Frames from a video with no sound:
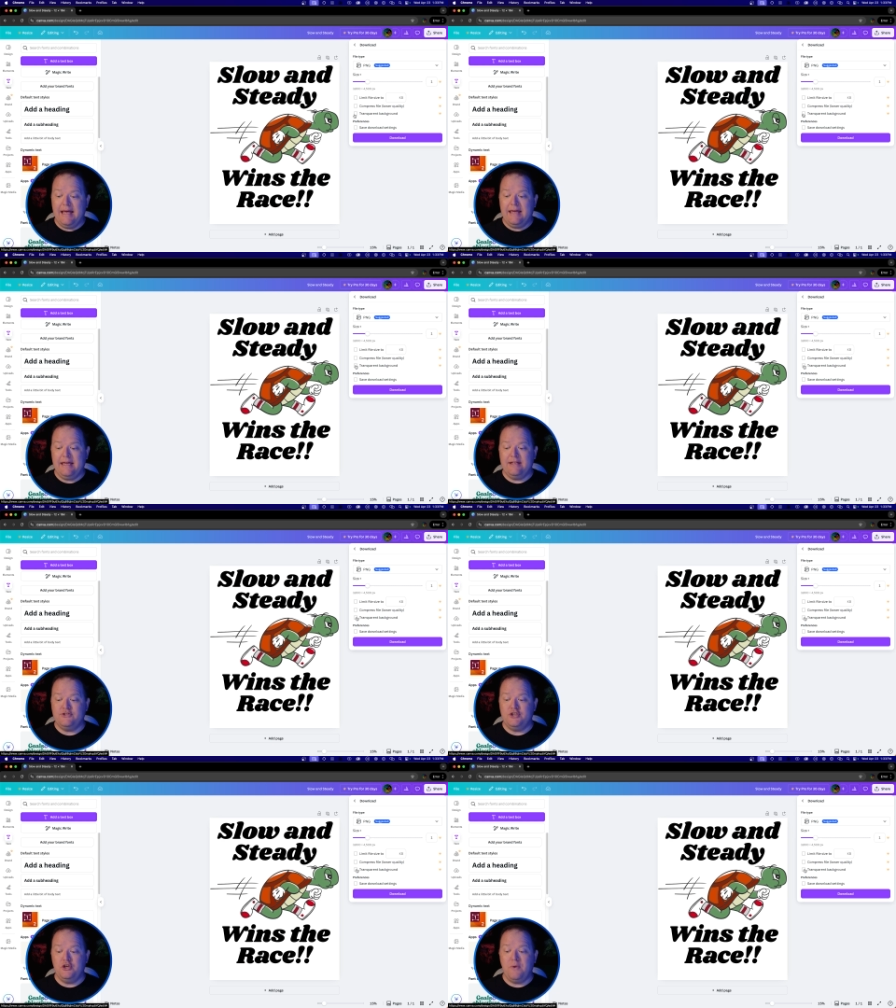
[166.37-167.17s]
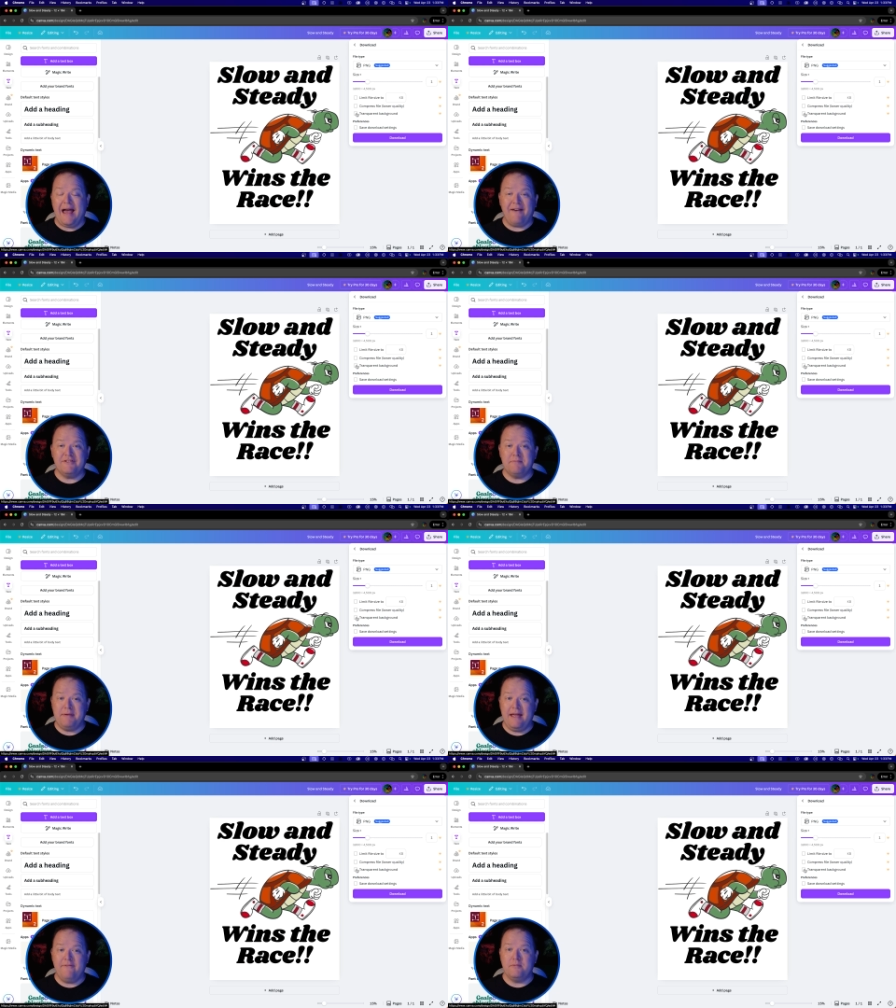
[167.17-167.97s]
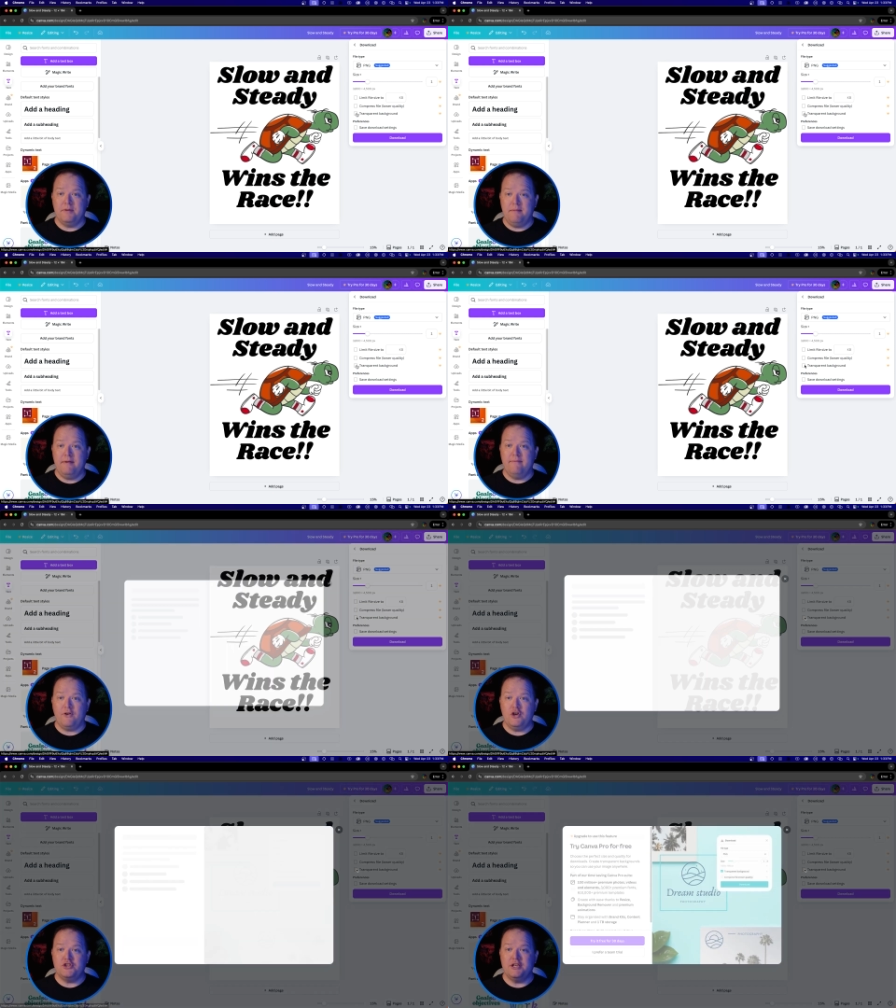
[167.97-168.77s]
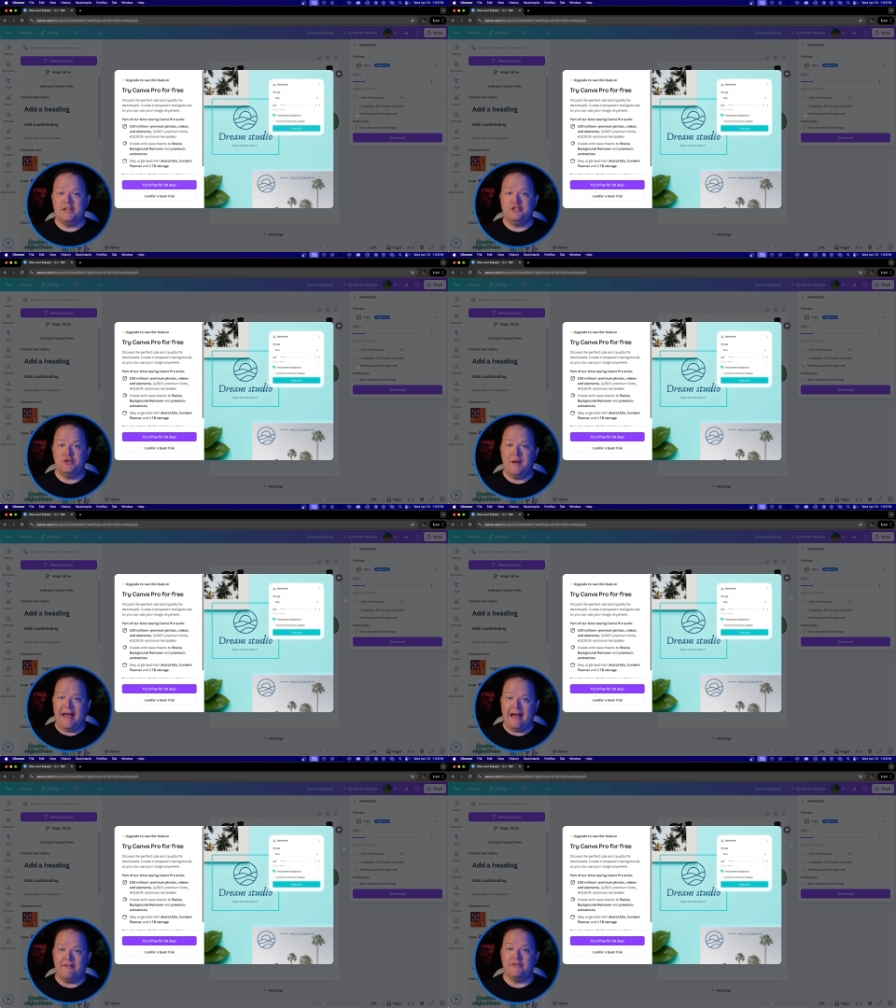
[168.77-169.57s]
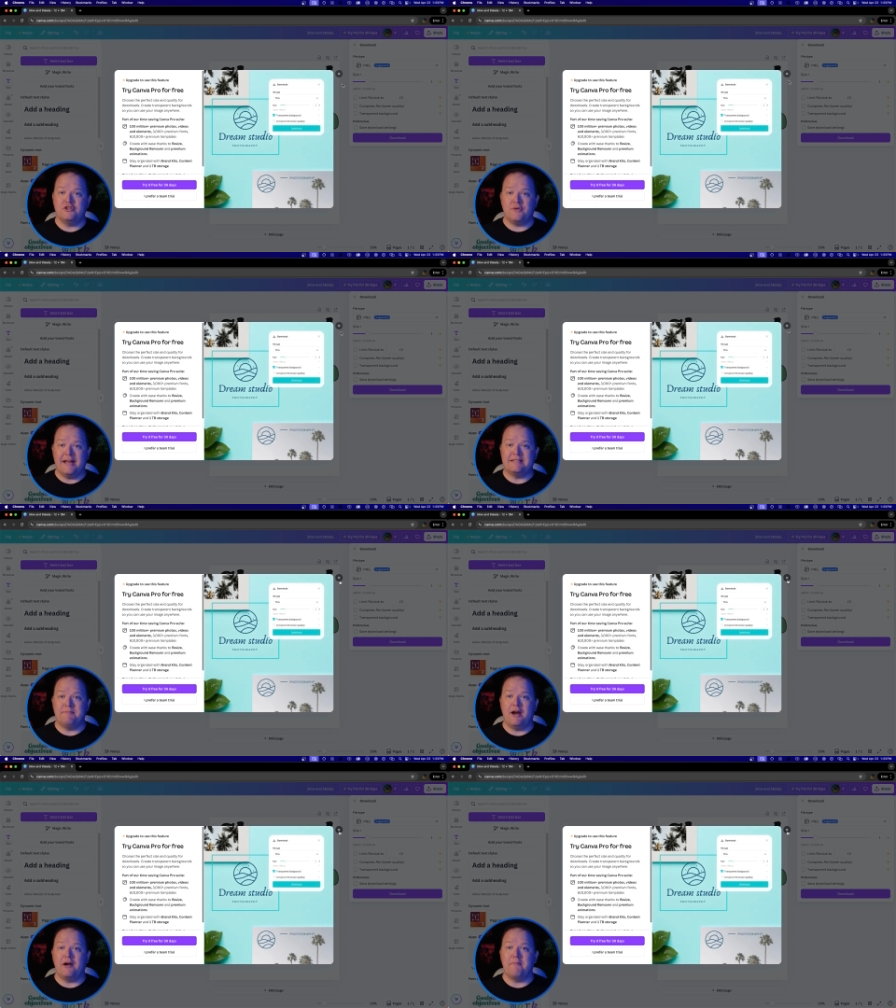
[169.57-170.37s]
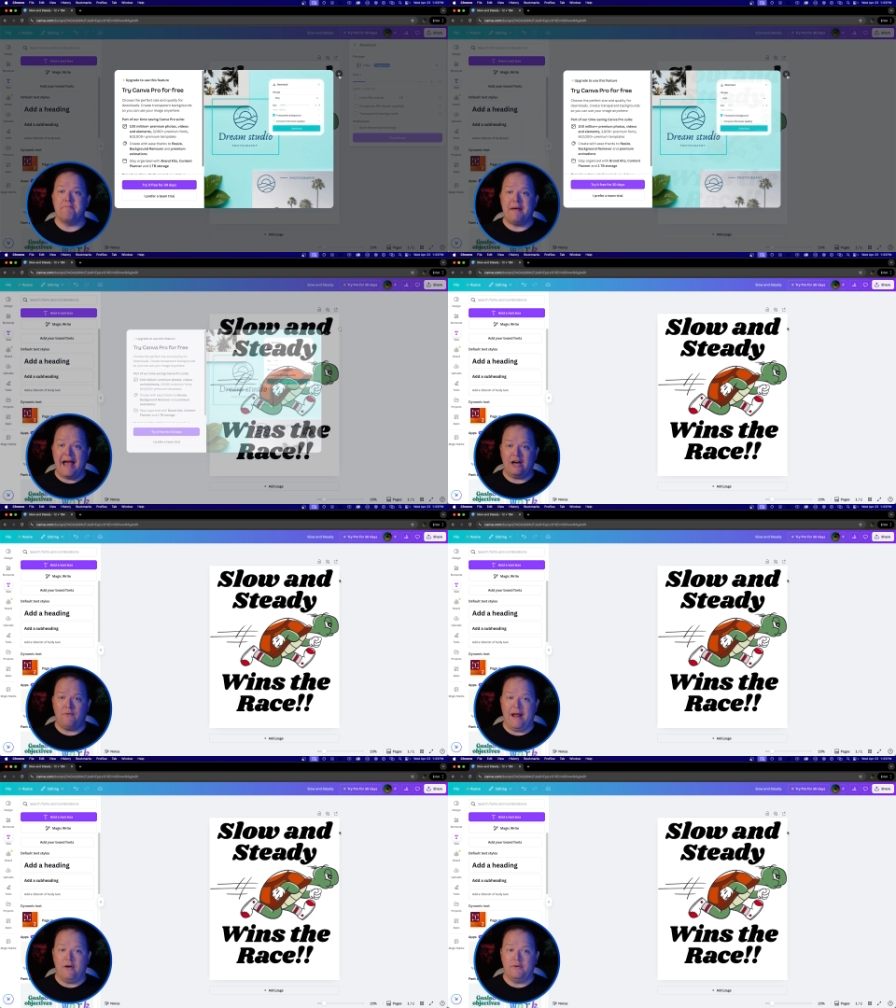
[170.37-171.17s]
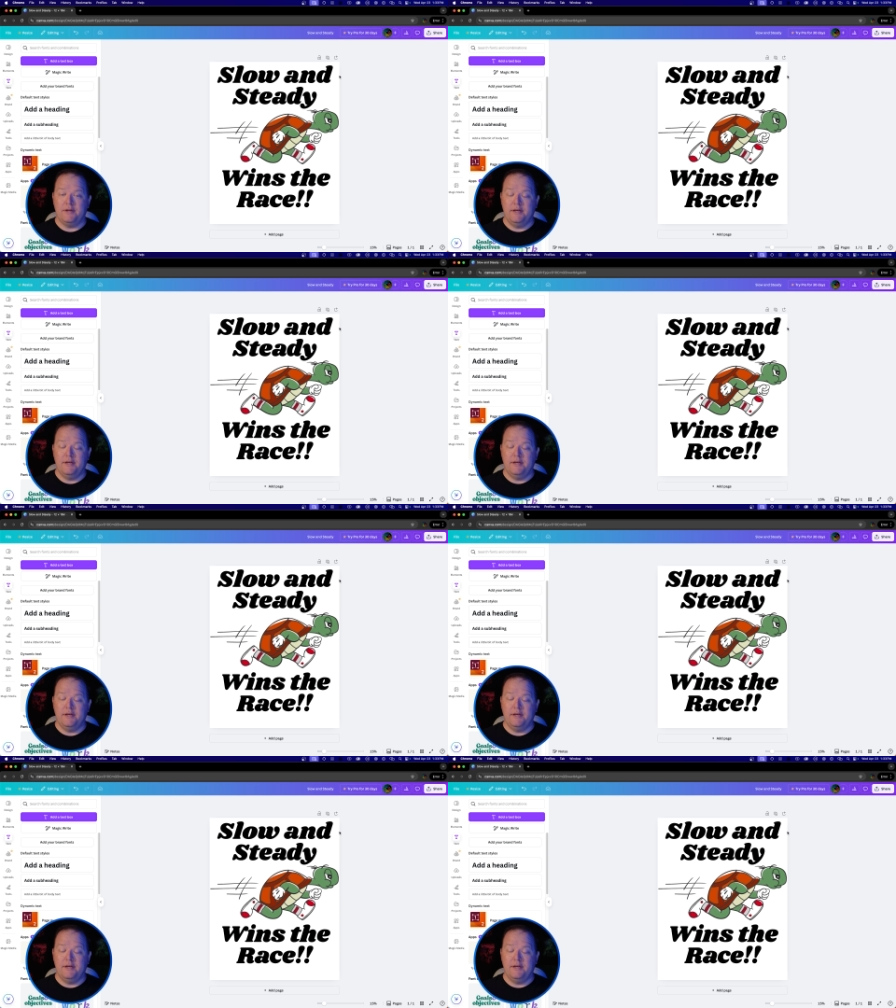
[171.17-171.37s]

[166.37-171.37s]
is you have to pay for the premium version to have transparent background.